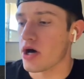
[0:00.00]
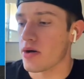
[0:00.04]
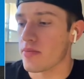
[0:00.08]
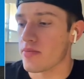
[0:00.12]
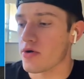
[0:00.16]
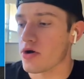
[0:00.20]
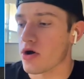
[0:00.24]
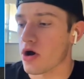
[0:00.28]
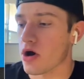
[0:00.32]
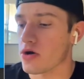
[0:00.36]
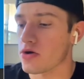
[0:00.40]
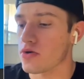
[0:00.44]

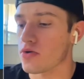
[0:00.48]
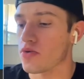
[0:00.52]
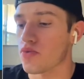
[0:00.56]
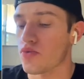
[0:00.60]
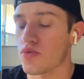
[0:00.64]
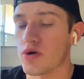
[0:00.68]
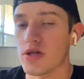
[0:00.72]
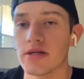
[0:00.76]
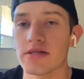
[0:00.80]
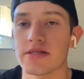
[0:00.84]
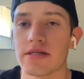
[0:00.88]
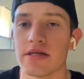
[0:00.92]
Carl
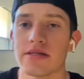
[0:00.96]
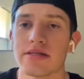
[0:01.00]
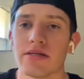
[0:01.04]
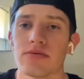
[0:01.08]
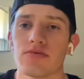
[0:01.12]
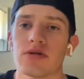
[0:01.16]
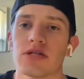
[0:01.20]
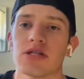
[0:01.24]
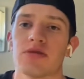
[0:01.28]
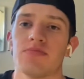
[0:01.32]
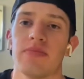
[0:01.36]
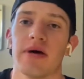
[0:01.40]
Willis is a
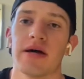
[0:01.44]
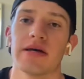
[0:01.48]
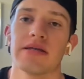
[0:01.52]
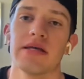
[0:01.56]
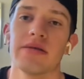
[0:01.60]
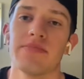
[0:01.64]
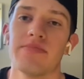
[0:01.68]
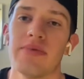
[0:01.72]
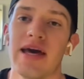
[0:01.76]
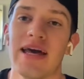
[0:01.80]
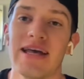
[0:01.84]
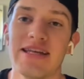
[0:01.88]

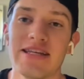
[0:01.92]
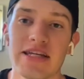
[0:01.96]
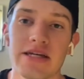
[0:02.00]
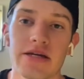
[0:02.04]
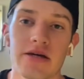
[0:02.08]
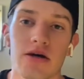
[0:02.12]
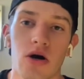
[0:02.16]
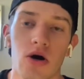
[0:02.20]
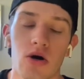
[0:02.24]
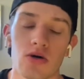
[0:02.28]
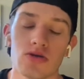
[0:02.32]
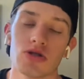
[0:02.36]
respected pitching
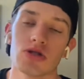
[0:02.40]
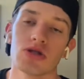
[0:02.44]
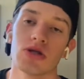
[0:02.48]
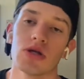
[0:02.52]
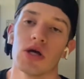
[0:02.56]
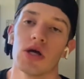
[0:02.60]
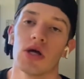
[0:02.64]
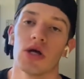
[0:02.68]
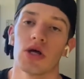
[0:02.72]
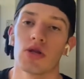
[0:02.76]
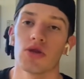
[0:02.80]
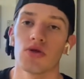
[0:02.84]
coach
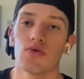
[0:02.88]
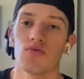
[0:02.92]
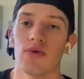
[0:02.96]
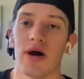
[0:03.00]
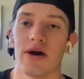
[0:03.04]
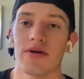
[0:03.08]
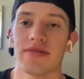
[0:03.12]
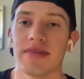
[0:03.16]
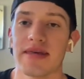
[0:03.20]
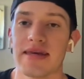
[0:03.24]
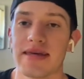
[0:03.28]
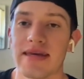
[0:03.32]

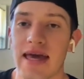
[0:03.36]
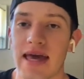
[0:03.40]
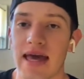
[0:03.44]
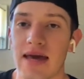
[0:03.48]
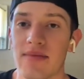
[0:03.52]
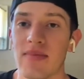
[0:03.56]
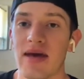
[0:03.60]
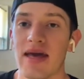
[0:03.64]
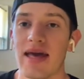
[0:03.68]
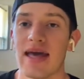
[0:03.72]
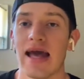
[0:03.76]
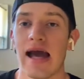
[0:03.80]
throughout the
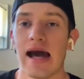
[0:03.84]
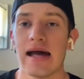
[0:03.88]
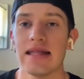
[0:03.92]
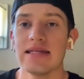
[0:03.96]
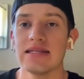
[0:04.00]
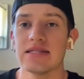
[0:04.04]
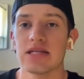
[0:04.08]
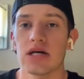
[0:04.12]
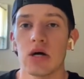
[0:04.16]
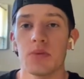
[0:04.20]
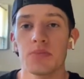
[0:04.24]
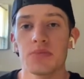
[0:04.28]
game, and
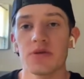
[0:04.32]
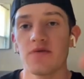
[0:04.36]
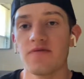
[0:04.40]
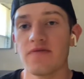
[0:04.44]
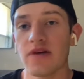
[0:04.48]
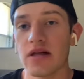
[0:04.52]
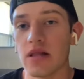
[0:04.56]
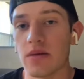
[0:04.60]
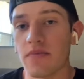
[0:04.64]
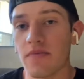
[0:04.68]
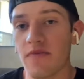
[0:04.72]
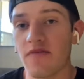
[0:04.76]
he's helped
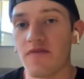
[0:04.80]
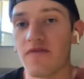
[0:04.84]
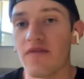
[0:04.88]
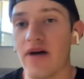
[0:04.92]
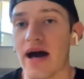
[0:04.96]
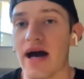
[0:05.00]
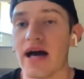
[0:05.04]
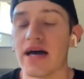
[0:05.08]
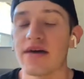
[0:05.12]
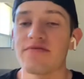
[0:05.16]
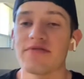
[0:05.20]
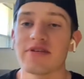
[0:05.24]
develop
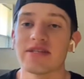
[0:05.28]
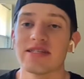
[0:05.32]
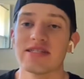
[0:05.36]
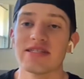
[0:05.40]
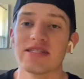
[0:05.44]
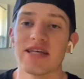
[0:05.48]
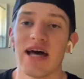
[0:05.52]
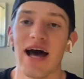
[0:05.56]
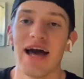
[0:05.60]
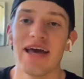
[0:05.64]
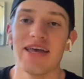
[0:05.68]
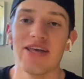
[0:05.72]
5
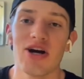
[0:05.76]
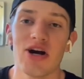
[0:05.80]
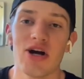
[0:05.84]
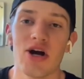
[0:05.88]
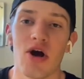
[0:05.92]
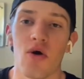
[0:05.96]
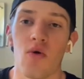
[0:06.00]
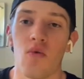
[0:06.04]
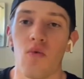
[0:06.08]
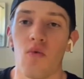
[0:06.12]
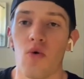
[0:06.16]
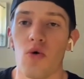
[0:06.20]
Cy Young
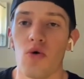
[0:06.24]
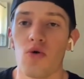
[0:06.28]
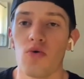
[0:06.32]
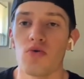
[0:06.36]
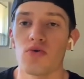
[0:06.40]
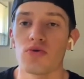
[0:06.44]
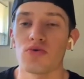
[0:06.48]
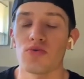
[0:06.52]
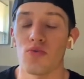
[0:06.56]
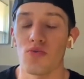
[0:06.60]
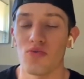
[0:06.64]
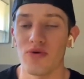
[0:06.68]

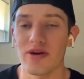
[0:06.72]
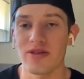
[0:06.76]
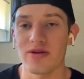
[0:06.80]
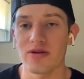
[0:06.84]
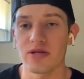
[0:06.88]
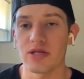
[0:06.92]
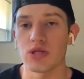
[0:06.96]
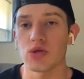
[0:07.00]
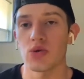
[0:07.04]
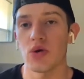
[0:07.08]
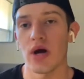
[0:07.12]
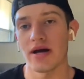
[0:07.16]
Award
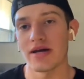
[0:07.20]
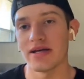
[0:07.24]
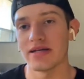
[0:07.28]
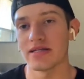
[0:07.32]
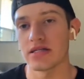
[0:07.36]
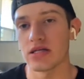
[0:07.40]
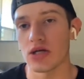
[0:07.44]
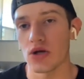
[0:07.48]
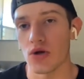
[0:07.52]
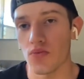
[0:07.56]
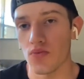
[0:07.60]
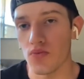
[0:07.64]
winners throughout his
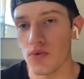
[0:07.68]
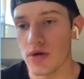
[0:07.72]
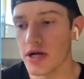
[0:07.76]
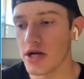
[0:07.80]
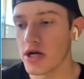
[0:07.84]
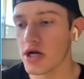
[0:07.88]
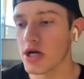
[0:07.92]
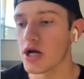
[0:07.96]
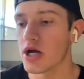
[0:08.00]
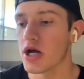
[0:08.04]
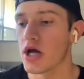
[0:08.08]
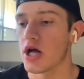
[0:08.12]

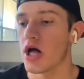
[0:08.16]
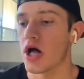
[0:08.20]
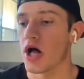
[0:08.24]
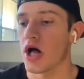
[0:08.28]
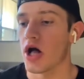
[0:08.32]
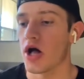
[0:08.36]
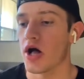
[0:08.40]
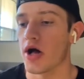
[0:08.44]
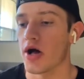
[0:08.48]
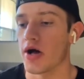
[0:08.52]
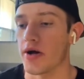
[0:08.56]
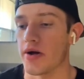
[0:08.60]
career.
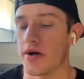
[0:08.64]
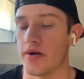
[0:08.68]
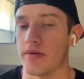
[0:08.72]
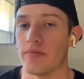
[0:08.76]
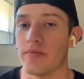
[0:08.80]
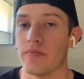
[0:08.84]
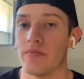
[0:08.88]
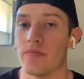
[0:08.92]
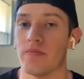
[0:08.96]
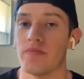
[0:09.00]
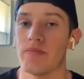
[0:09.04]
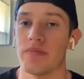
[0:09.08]

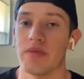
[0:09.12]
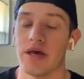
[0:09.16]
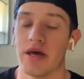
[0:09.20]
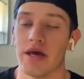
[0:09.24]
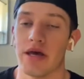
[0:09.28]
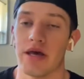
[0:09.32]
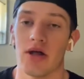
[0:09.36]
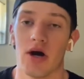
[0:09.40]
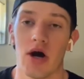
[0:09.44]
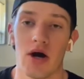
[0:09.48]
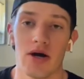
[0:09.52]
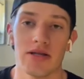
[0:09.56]

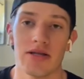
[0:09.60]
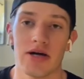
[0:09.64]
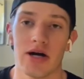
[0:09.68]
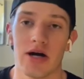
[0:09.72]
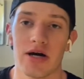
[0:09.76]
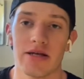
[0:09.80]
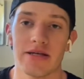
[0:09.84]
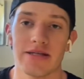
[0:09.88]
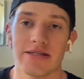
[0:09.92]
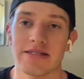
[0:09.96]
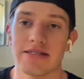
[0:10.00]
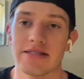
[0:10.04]

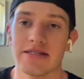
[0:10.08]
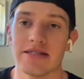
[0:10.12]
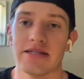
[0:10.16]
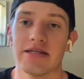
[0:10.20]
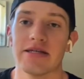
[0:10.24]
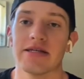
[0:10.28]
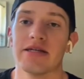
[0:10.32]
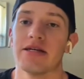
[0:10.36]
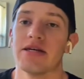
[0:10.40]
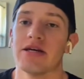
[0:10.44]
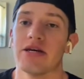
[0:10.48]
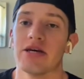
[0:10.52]
Honestly,
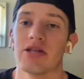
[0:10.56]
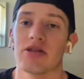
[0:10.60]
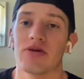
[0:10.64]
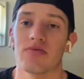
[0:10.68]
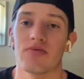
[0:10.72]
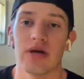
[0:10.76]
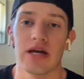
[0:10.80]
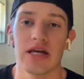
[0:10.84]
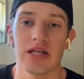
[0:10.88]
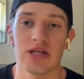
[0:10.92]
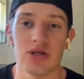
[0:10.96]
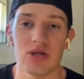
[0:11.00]
the
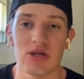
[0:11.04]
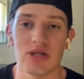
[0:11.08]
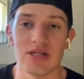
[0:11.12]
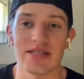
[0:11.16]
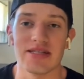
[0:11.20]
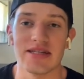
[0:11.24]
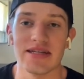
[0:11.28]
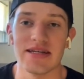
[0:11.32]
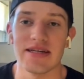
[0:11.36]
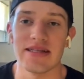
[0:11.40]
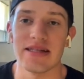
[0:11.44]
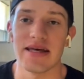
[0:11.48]
Rangers
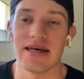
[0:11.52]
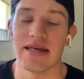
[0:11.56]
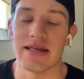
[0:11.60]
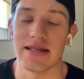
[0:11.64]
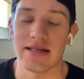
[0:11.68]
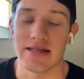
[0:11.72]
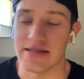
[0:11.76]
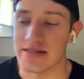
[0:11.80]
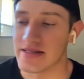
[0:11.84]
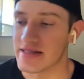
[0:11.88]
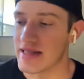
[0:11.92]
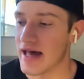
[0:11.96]
need
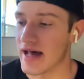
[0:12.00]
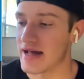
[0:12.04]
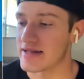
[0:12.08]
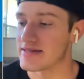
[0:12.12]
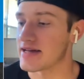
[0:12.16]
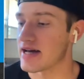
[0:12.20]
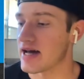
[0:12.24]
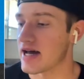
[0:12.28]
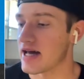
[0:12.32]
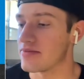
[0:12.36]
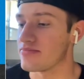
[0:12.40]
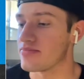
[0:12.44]
that
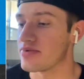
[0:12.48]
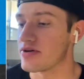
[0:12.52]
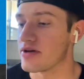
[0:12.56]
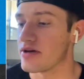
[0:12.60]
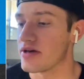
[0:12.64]
type